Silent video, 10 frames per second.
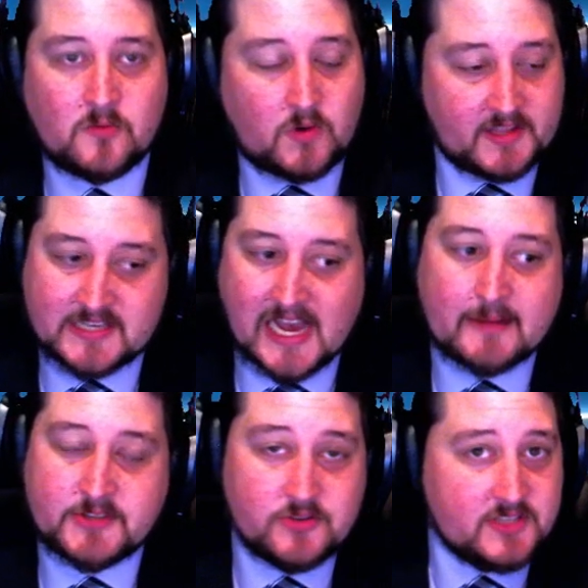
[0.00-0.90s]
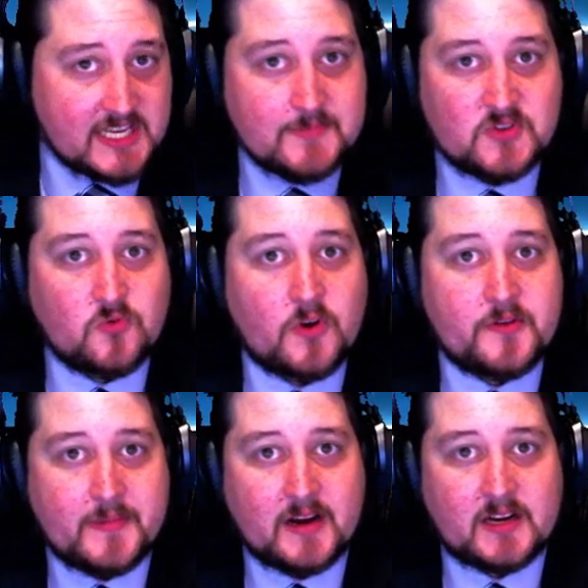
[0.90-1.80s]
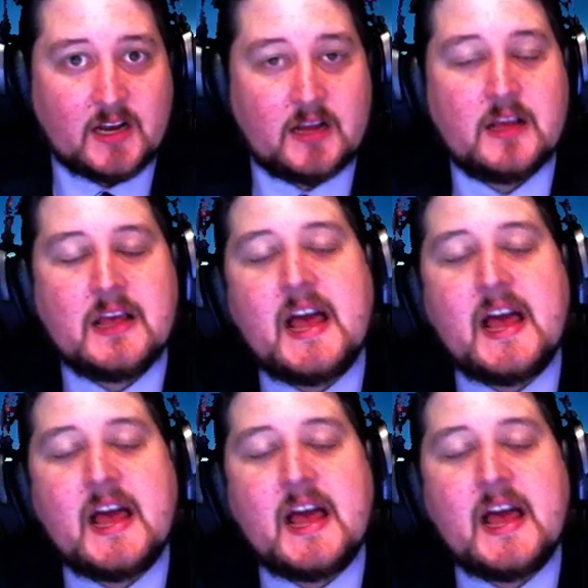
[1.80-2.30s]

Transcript: one of the top two teams in North America,